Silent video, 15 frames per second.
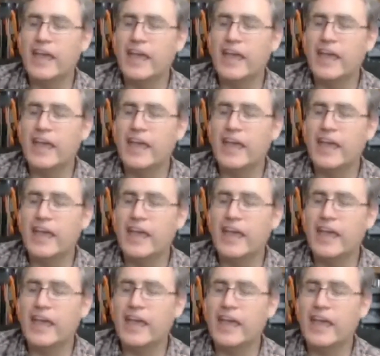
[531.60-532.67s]
super
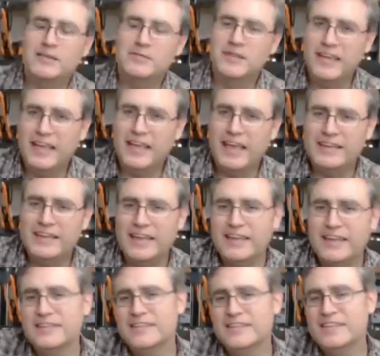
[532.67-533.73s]
impressed by it.
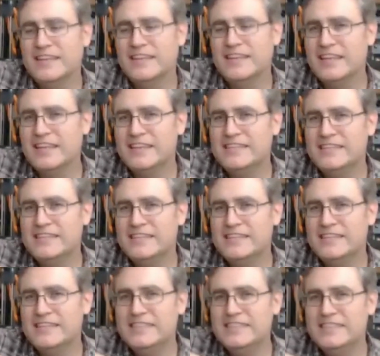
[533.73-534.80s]
And
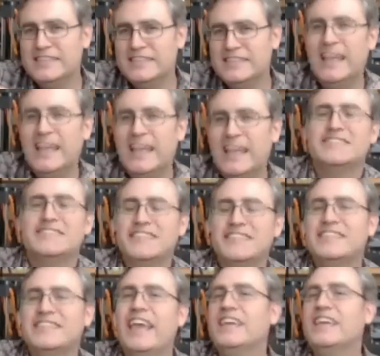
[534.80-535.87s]
yes, it's
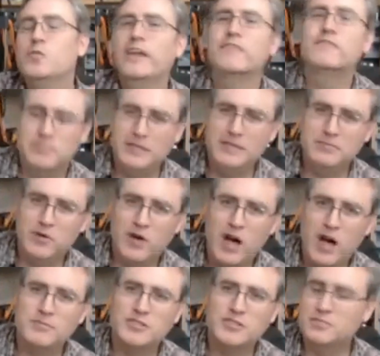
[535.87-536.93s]
taking away from
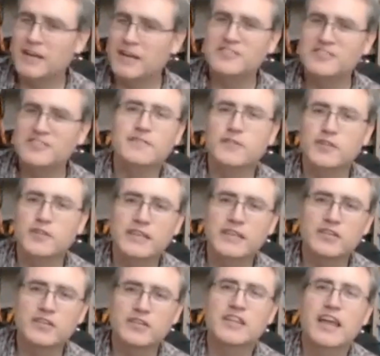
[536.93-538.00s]
people options, but I've said
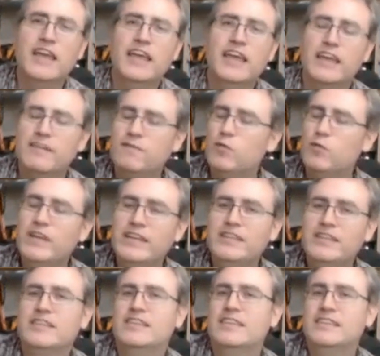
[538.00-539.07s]
for years, if
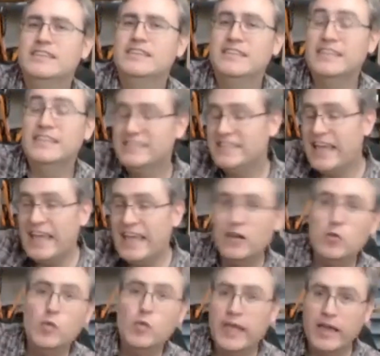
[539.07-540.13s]
we can
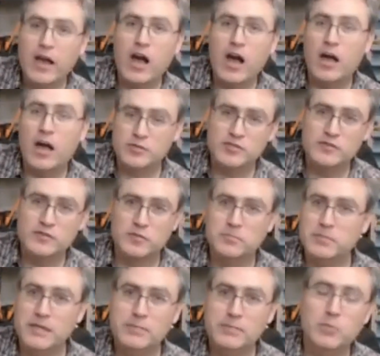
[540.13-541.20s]
take away options
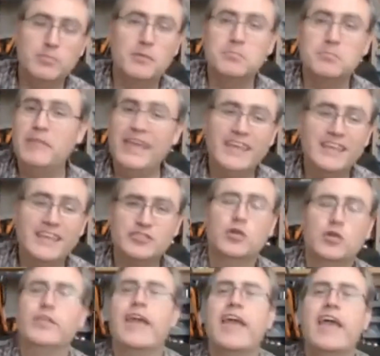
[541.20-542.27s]
from people but make
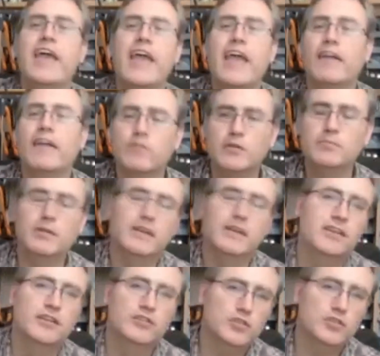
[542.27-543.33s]
it so that
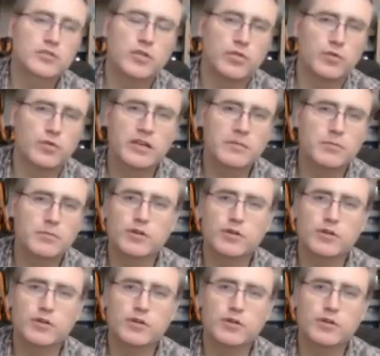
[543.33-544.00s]
everybody can use a 3D